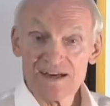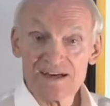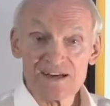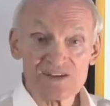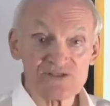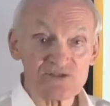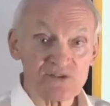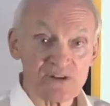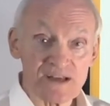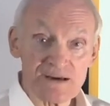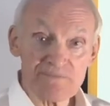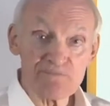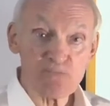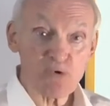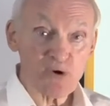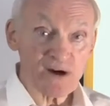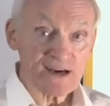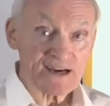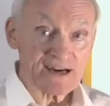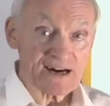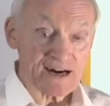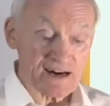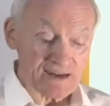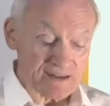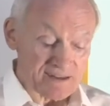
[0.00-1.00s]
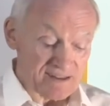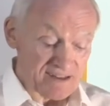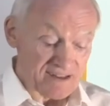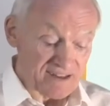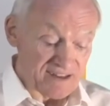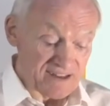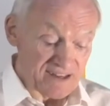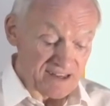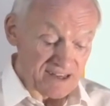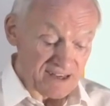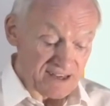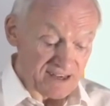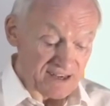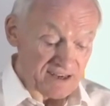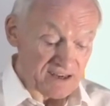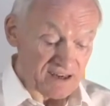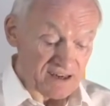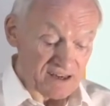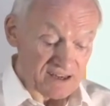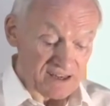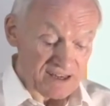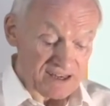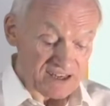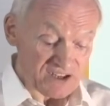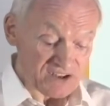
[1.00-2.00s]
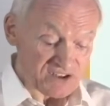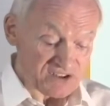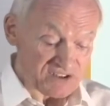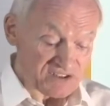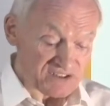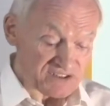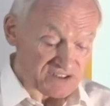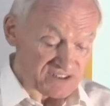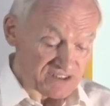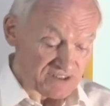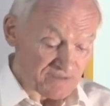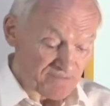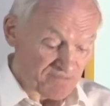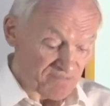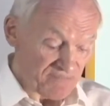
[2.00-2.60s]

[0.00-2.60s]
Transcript: so they boycott the elections.